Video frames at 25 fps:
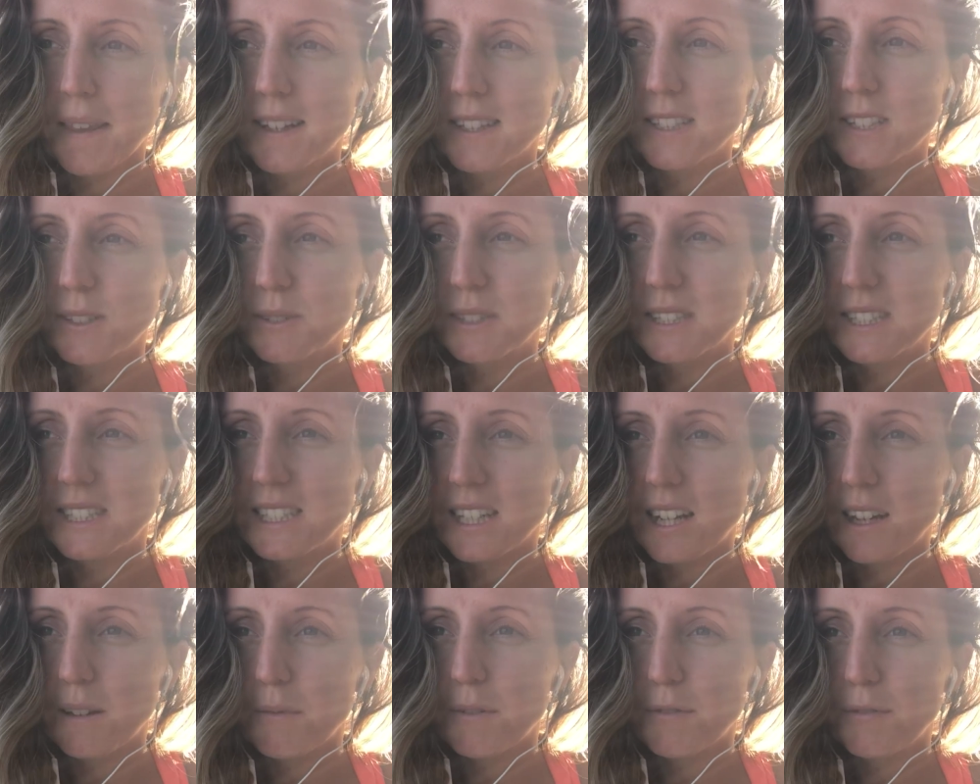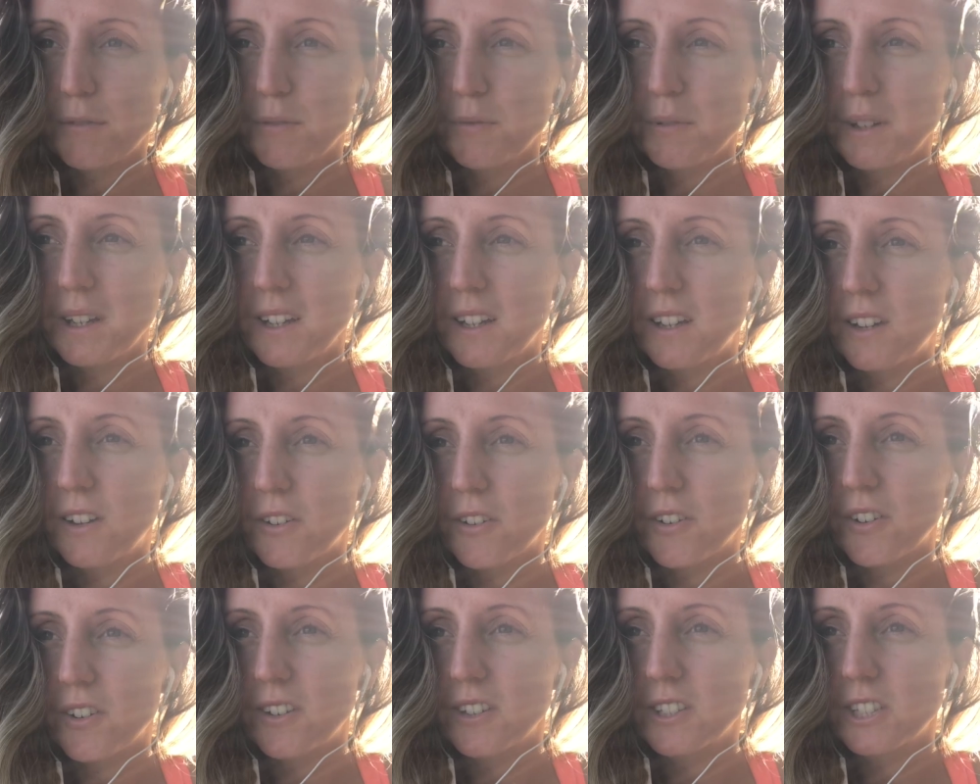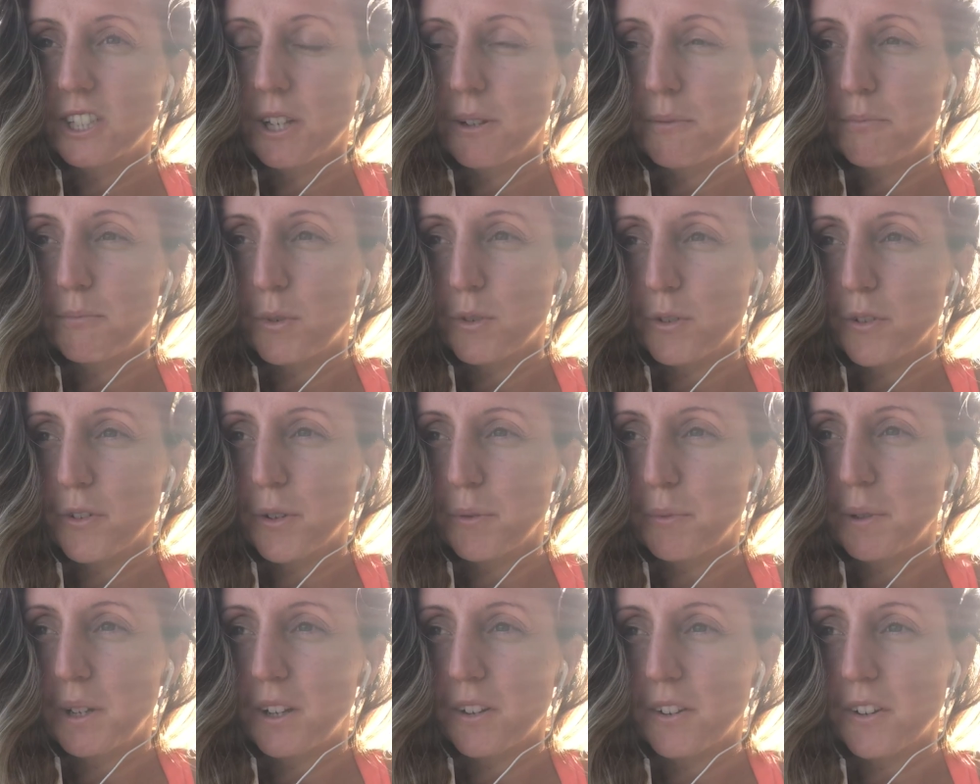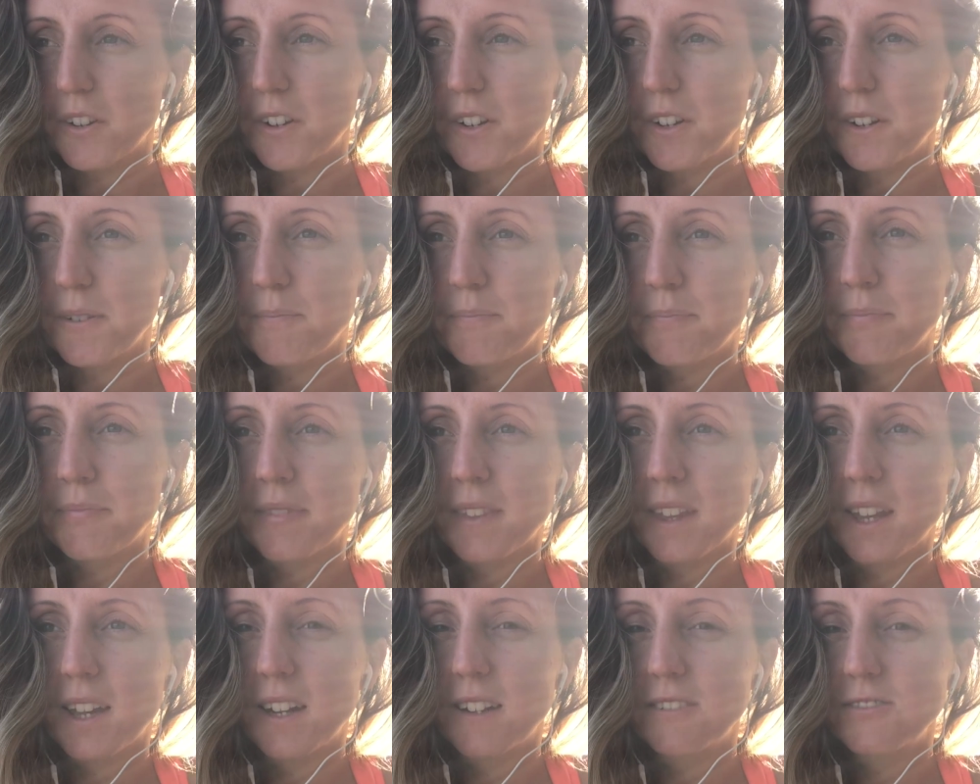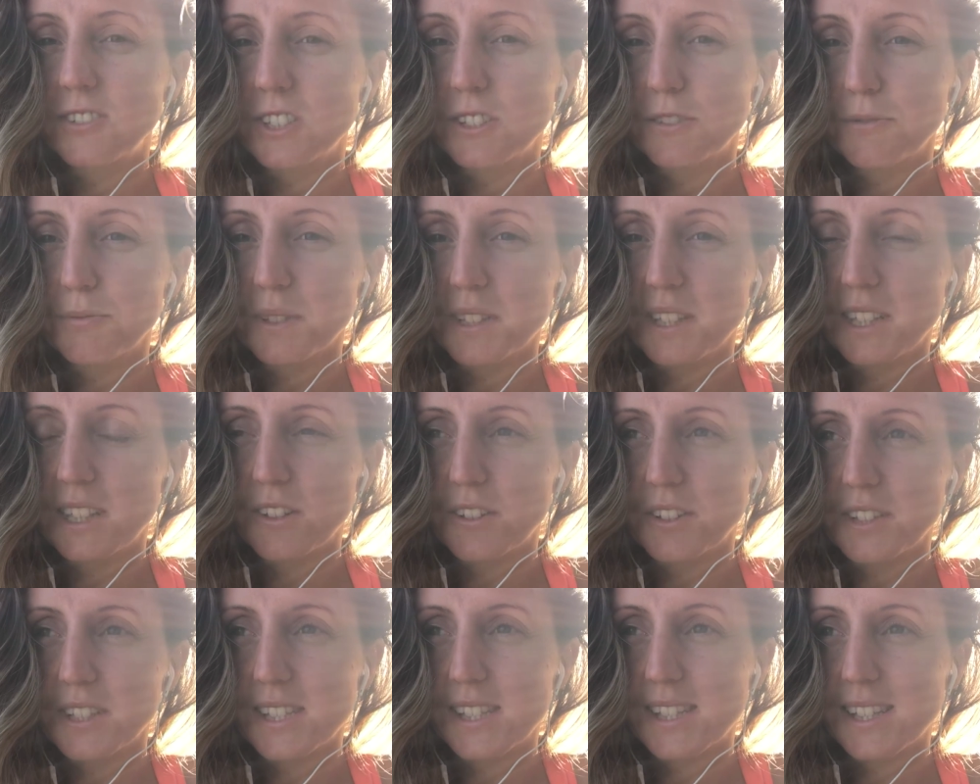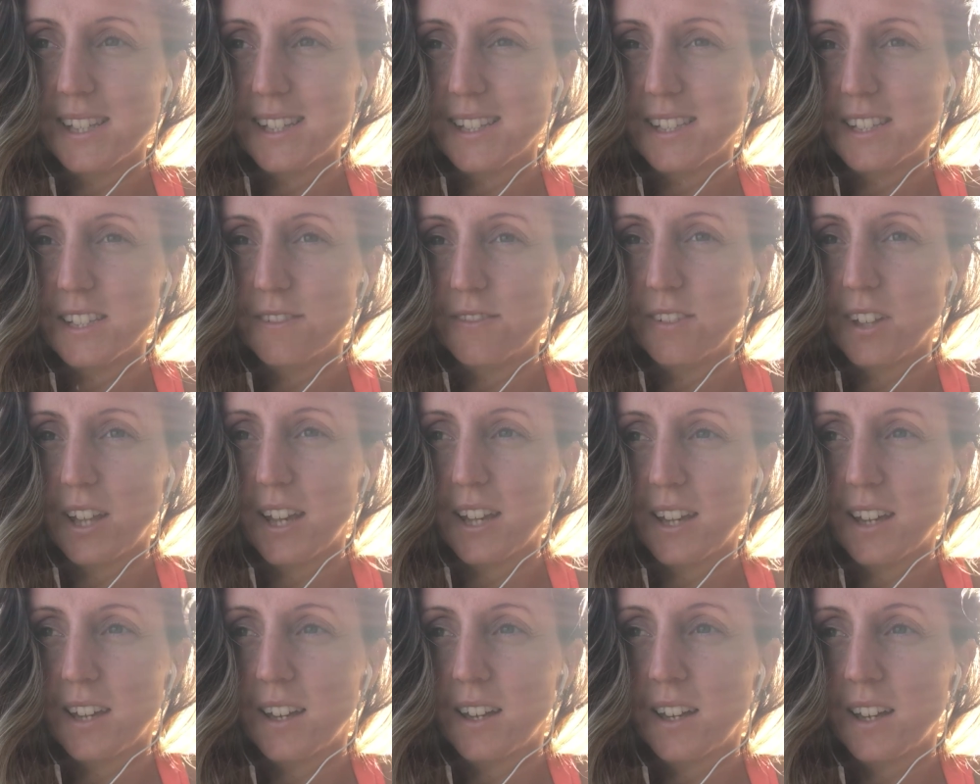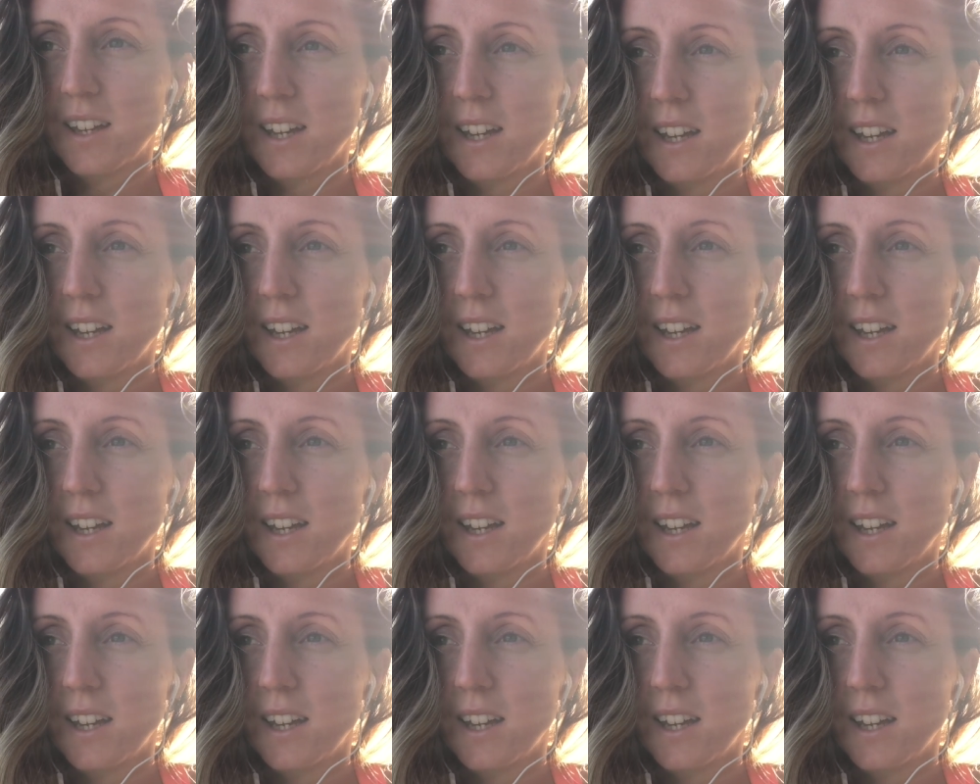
So it's a day before we go, tomorrow we go, and I've just really got this sense of like